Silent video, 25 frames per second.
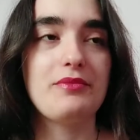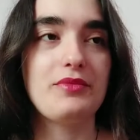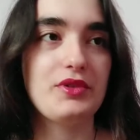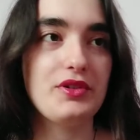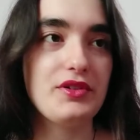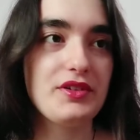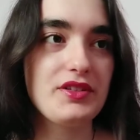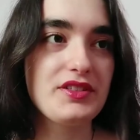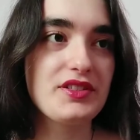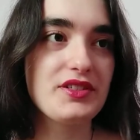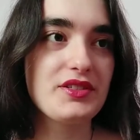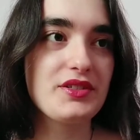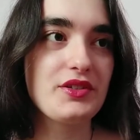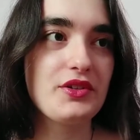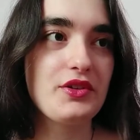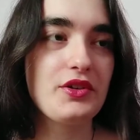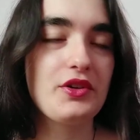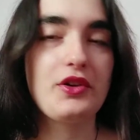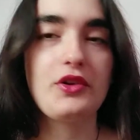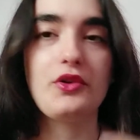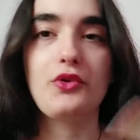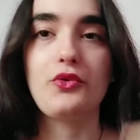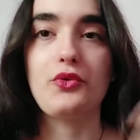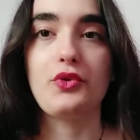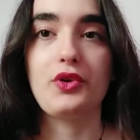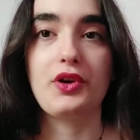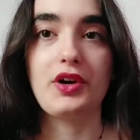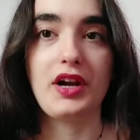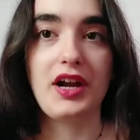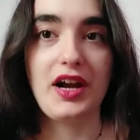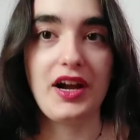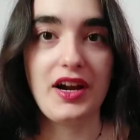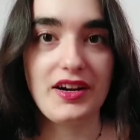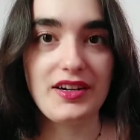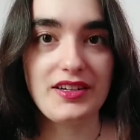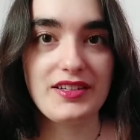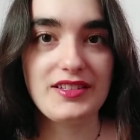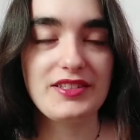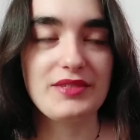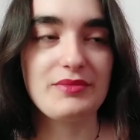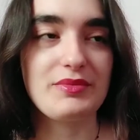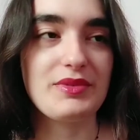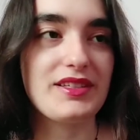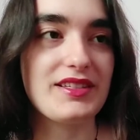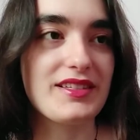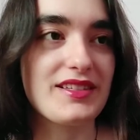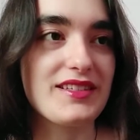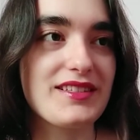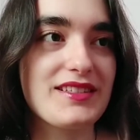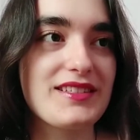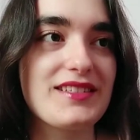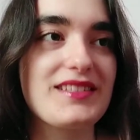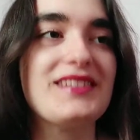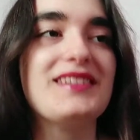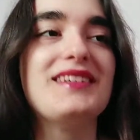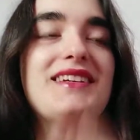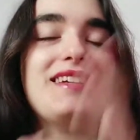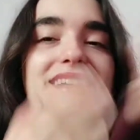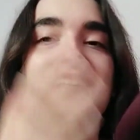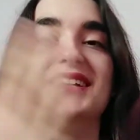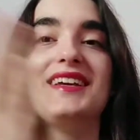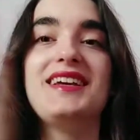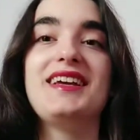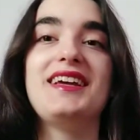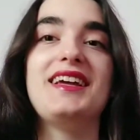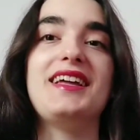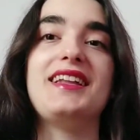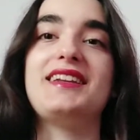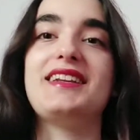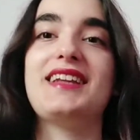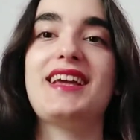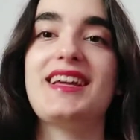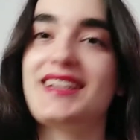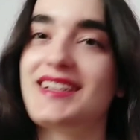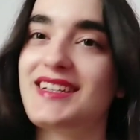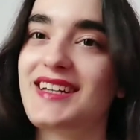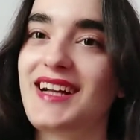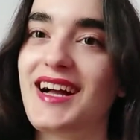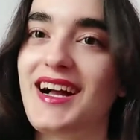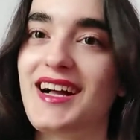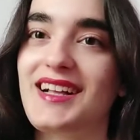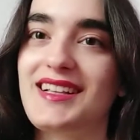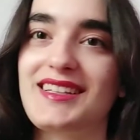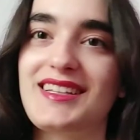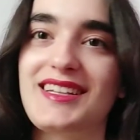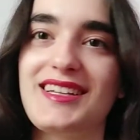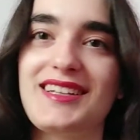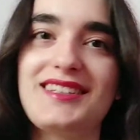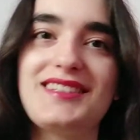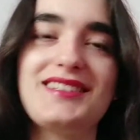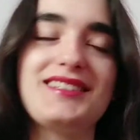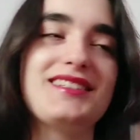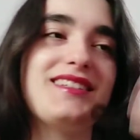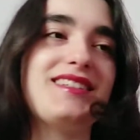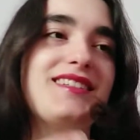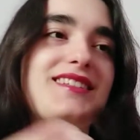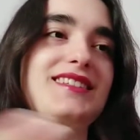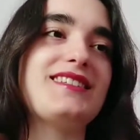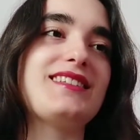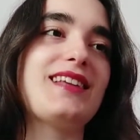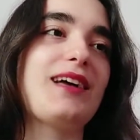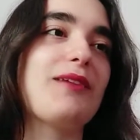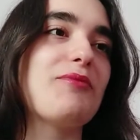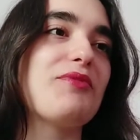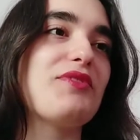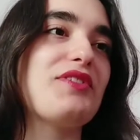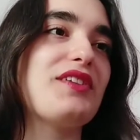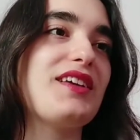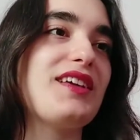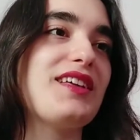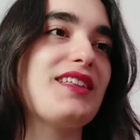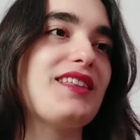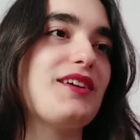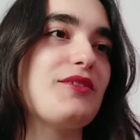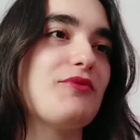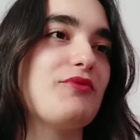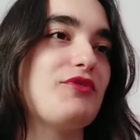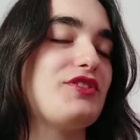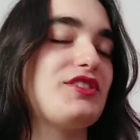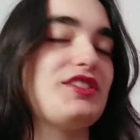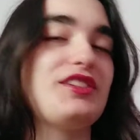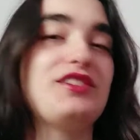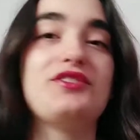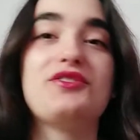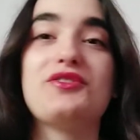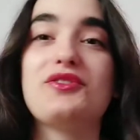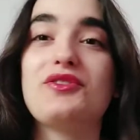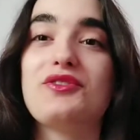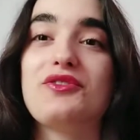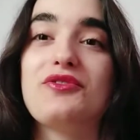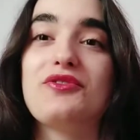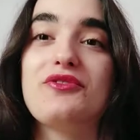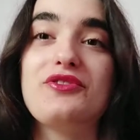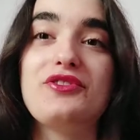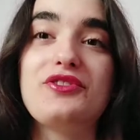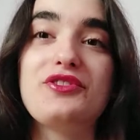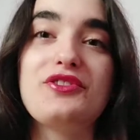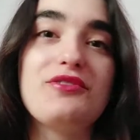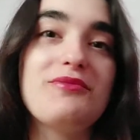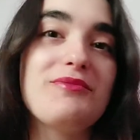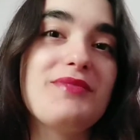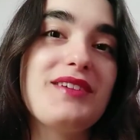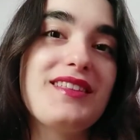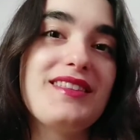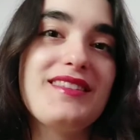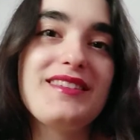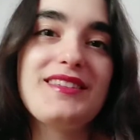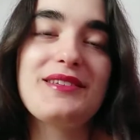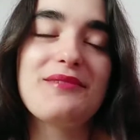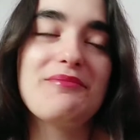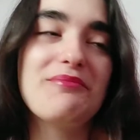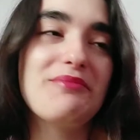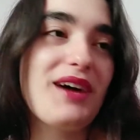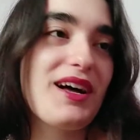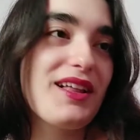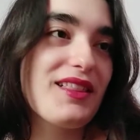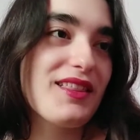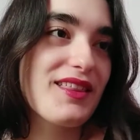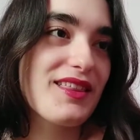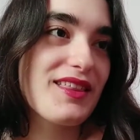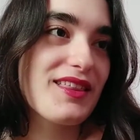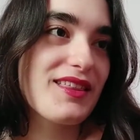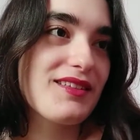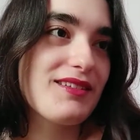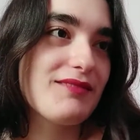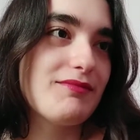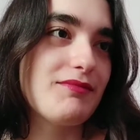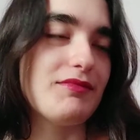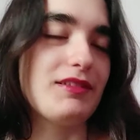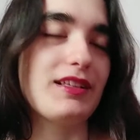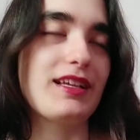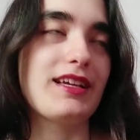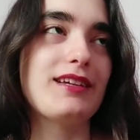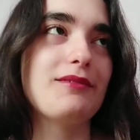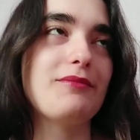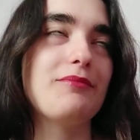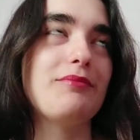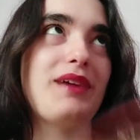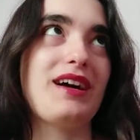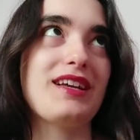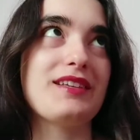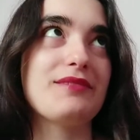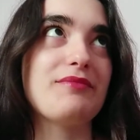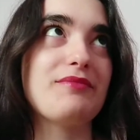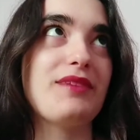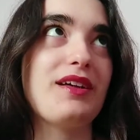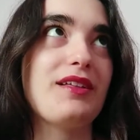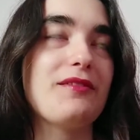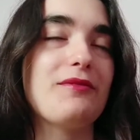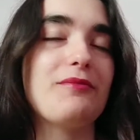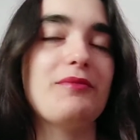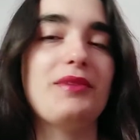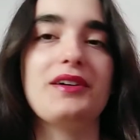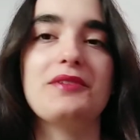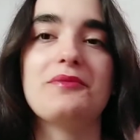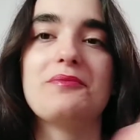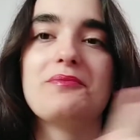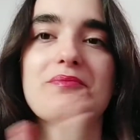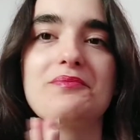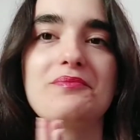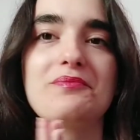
books were arcs because Nektaria is something that was introduced to me this month, past month, but...